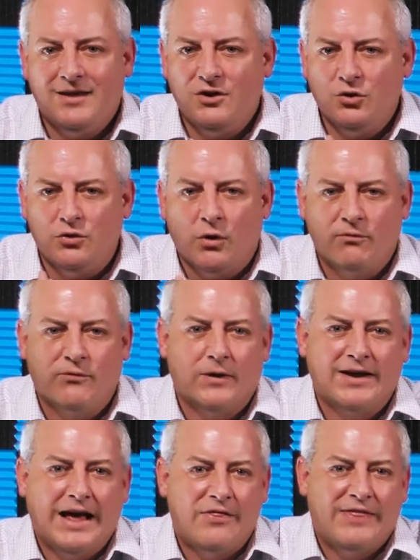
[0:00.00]
you don't
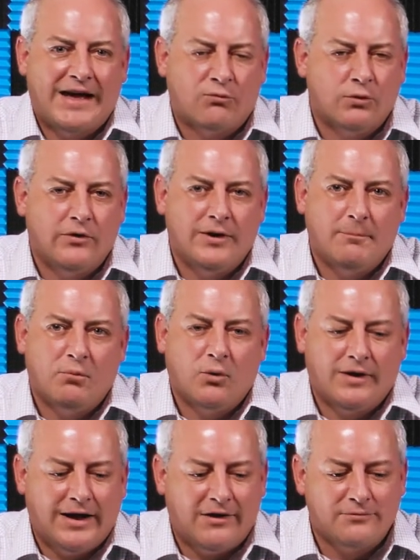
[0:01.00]
forget that really
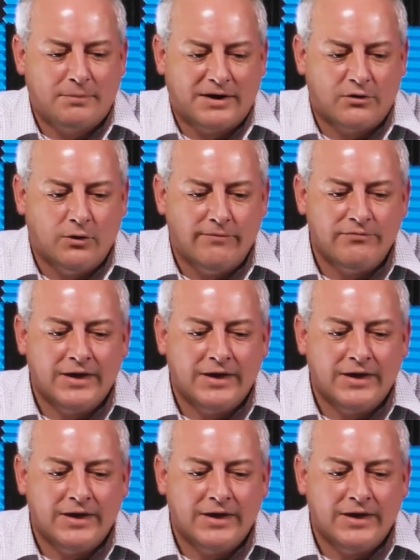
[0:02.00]
important aspect to it.